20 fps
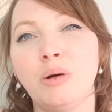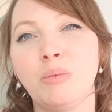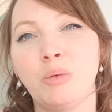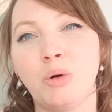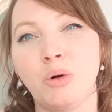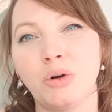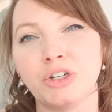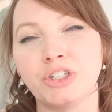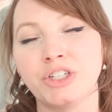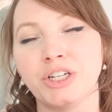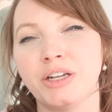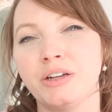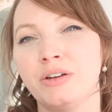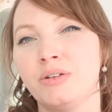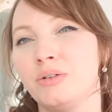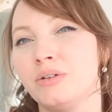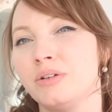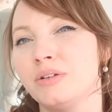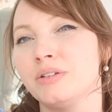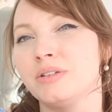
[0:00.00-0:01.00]
portion,
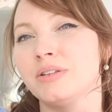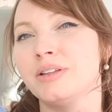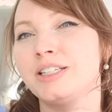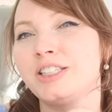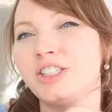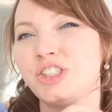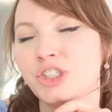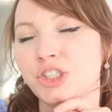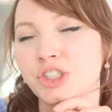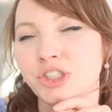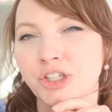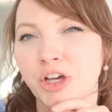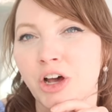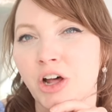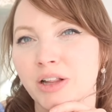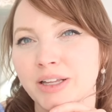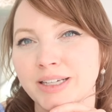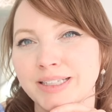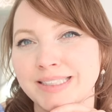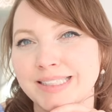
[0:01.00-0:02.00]
or let's just
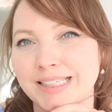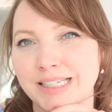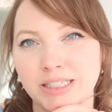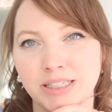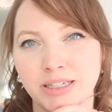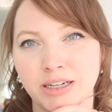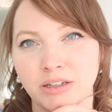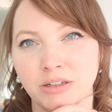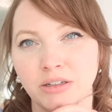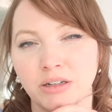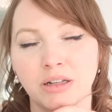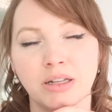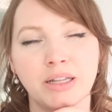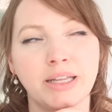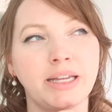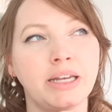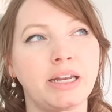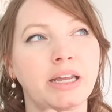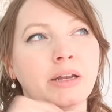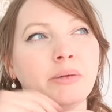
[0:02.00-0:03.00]
call it detailed
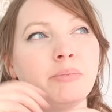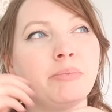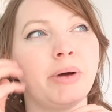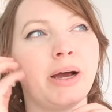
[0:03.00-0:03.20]
cleaning.